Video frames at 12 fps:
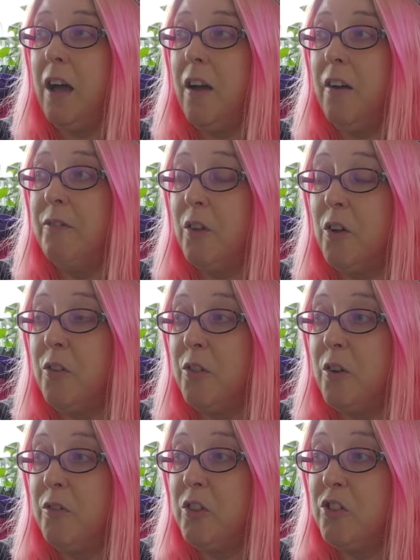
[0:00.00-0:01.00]
of
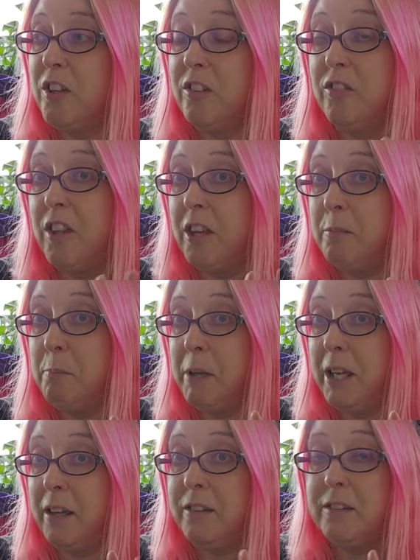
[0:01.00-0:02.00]
the things that I'd
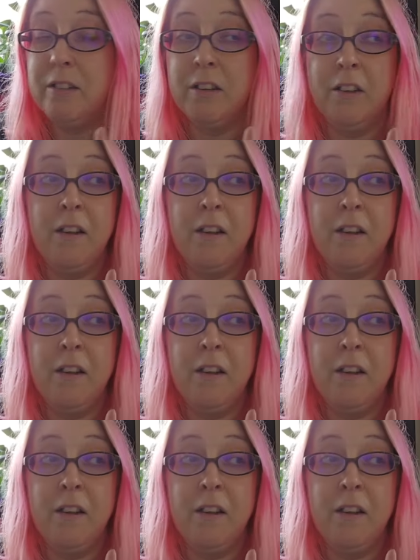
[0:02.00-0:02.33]
missed